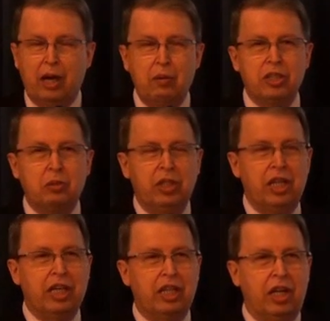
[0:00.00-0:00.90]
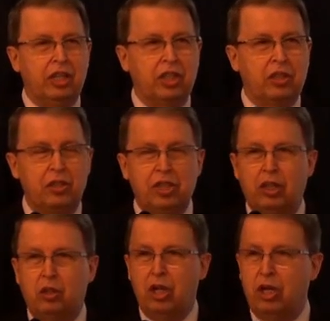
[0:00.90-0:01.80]
I was reading an article
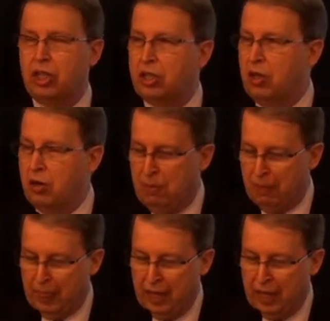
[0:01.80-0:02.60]
not too long ago,